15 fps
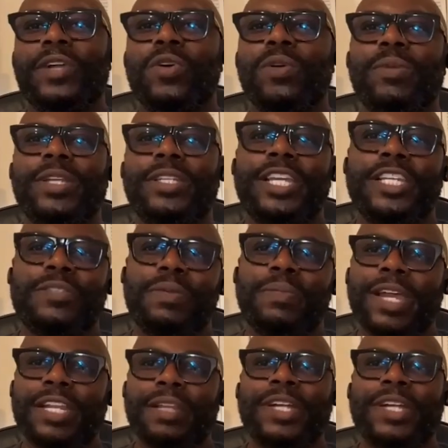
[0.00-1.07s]
That cornbread takes
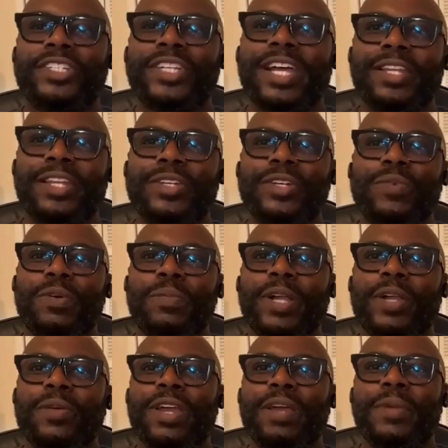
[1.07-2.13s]
me back to my childhood
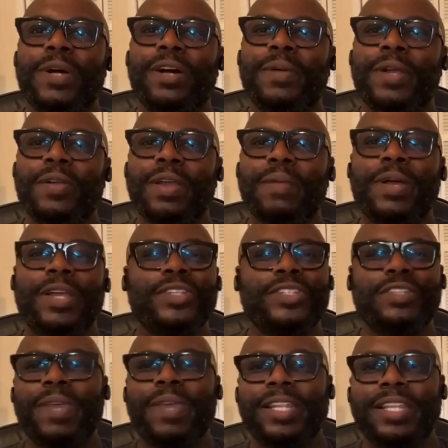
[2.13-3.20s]
with my grandma grandma
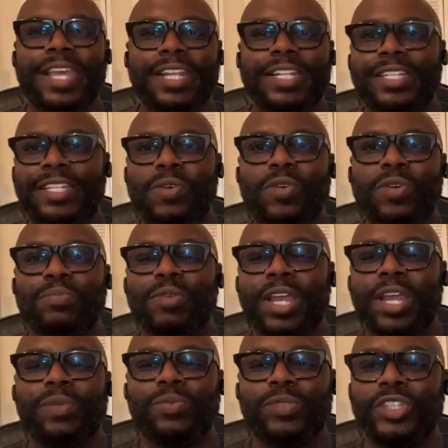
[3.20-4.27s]
used to make that
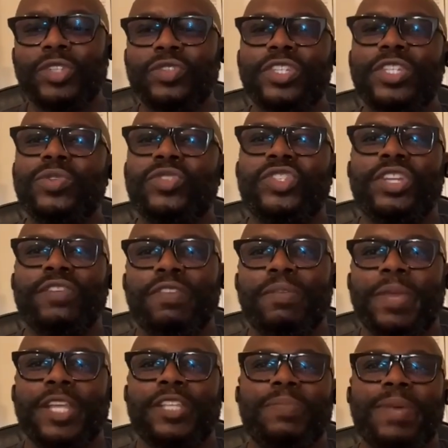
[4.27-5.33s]
cornbread. She used to use
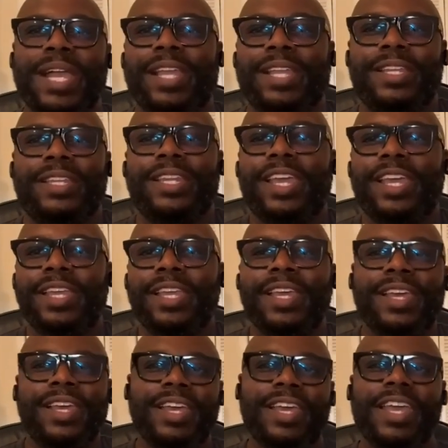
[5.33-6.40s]
Jiffy Mix back in the day.
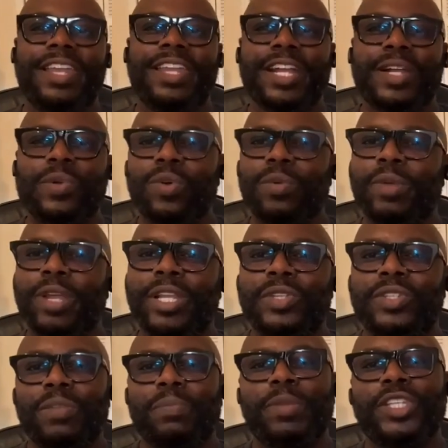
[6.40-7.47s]
Mm-hmm. And that cornbread
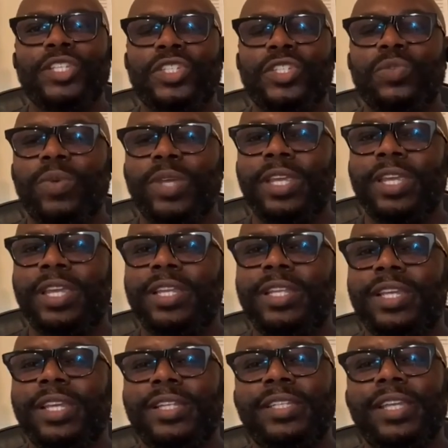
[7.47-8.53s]
used to be
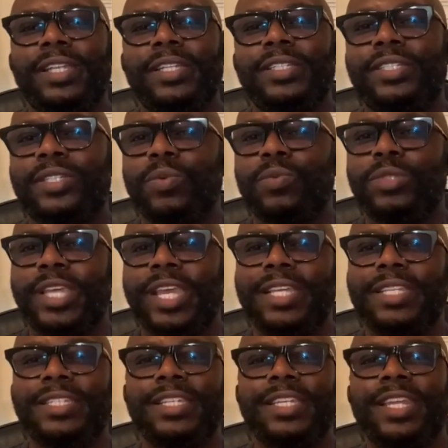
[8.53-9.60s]
sweet and, and so
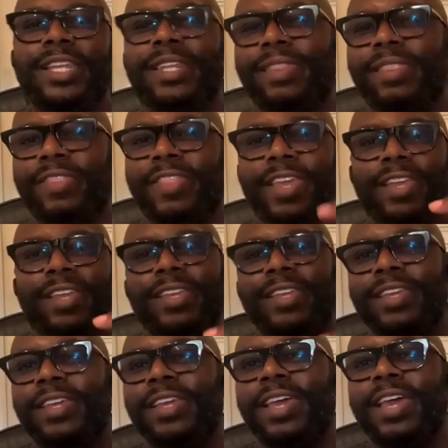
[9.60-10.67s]
tasty and thick.